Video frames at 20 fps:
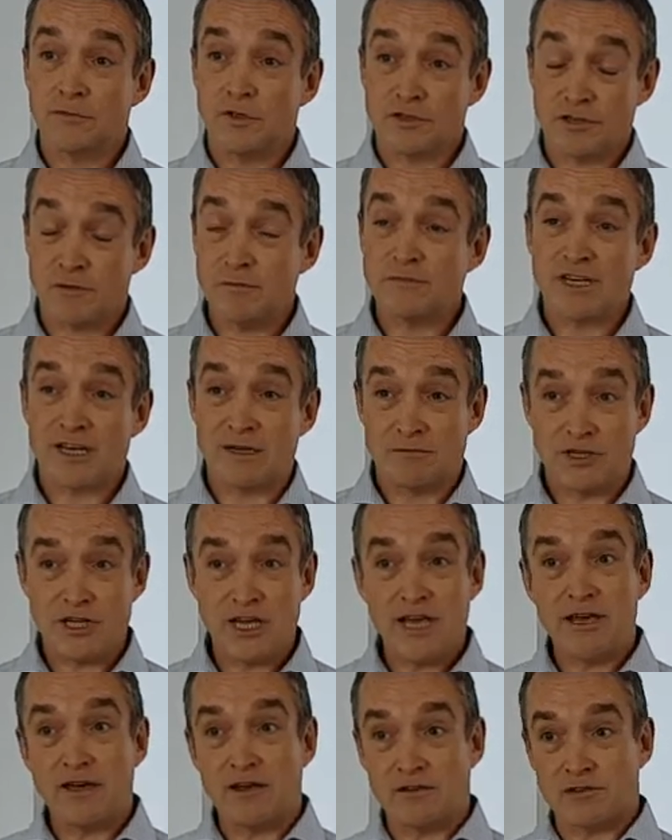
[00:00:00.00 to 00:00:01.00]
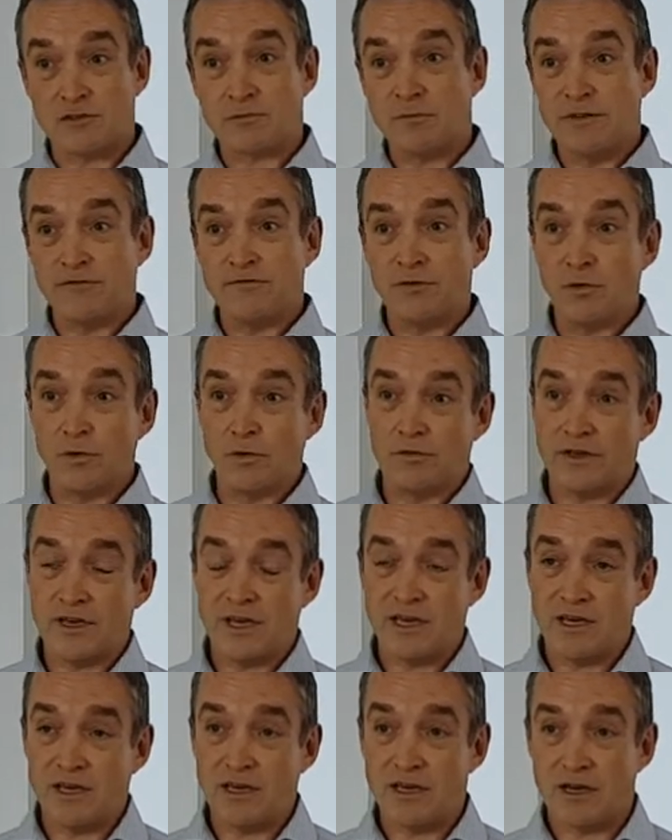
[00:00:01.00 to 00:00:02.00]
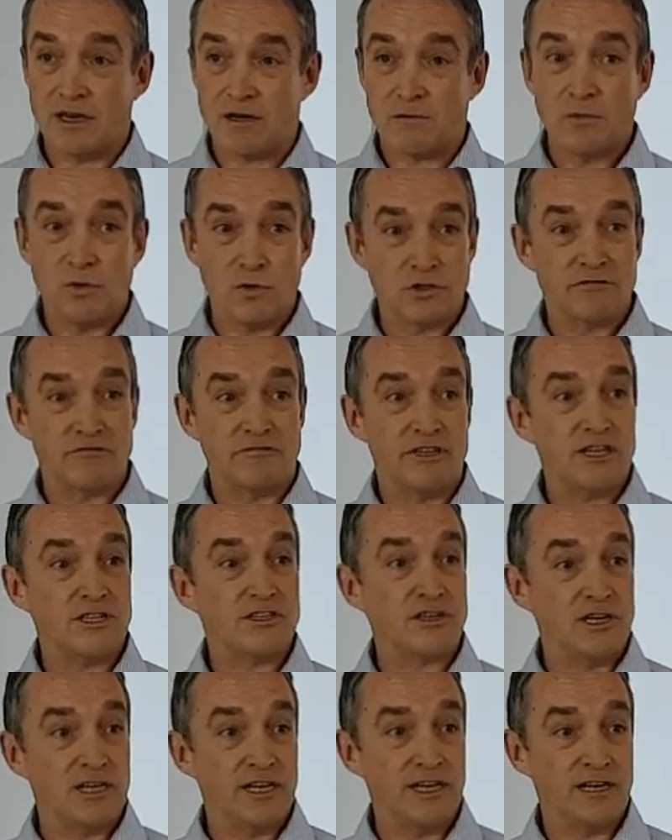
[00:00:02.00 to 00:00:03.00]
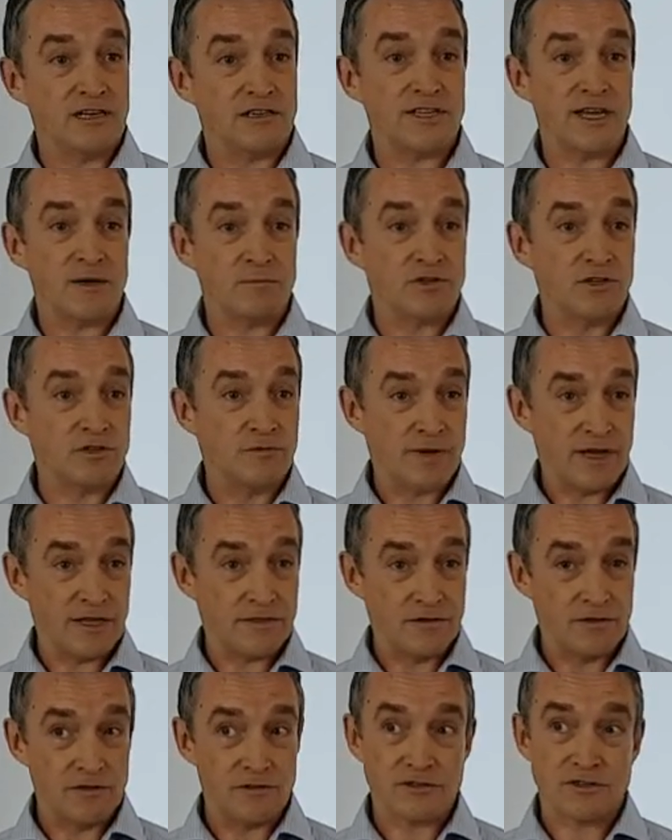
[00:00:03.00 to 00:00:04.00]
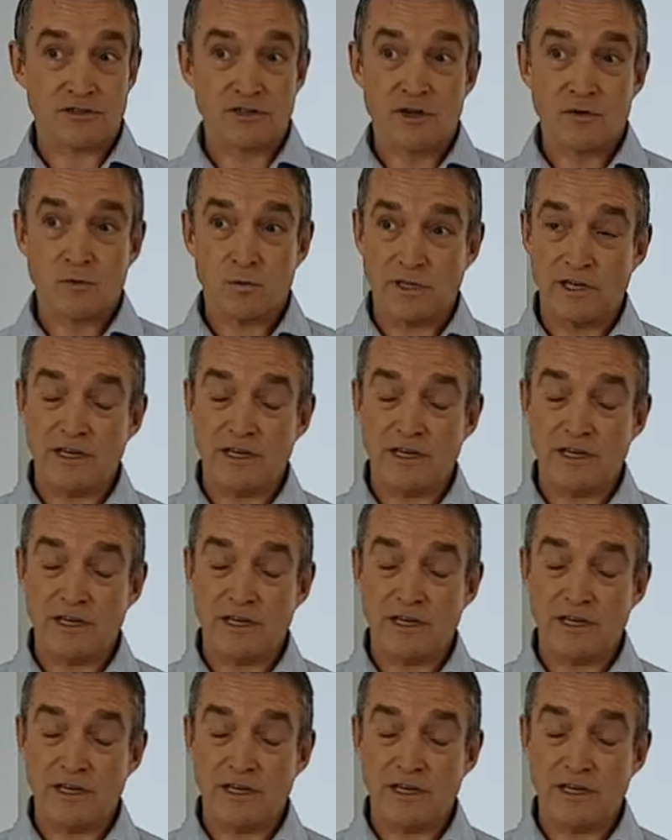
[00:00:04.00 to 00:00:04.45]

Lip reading: or sometimes years, before the more traditionally accepted methods